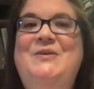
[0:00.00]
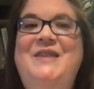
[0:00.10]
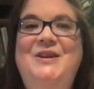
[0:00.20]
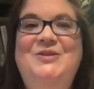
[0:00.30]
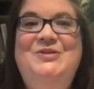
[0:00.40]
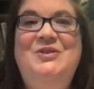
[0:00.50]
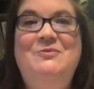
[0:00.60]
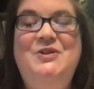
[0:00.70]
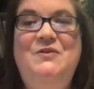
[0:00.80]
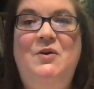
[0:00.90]
thank you so
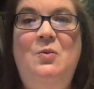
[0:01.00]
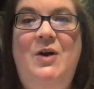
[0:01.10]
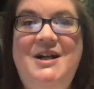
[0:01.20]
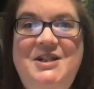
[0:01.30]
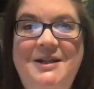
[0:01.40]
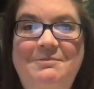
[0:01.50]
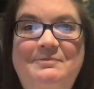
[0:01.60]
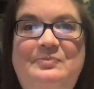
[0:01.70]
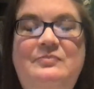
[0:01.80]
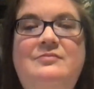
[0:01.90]
much for watching.
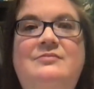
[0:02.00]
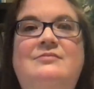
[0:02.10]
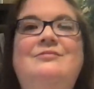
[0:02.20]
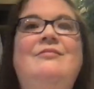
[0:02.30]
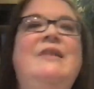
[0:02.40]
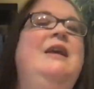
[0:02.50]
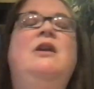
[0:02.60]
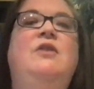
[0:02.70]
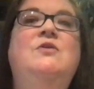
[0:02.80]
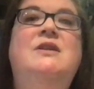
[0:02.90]
And
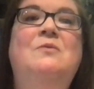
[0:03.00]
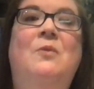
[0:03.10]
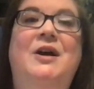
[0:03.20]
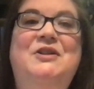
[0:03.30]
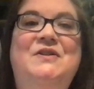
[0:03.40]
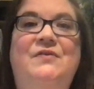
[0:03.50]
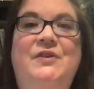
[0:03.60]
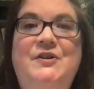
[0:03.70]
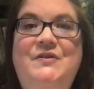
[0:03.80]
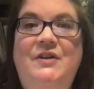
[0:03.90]
if you didn't watch the
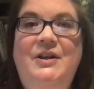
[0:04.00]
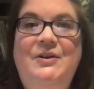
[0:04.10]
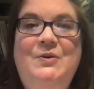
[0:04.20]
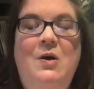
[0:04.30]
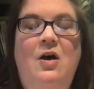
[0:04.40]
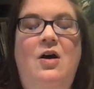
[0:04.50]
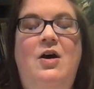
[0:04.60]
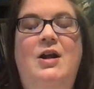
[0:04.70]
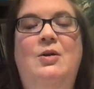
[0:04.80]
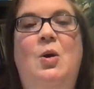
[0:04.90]
first video
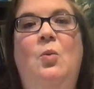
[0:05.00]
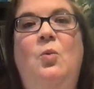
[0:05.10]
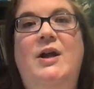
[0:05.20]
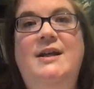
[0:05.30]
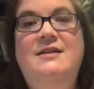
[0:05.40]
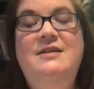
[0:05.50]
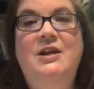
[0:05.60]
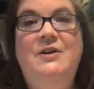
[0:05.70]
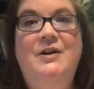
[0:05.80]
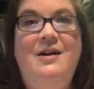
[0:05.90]
on what is
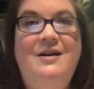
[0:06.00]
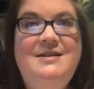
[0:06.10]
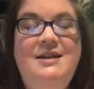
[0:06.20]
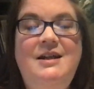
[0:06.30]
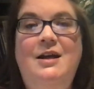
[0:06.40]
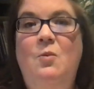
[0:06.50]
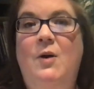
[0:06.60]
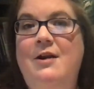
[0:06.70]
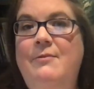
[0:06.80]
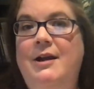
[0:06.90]
curiosity and
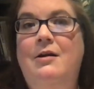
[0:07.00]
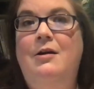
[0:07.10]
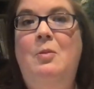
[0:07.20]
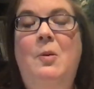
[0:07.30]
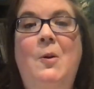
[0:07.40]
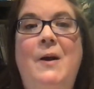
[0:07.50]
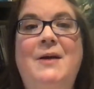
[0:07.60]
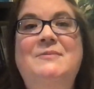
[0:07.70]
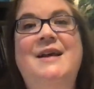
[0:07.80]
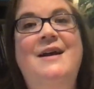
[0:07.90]
why do we need it in our
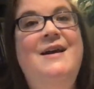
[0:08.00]
programs,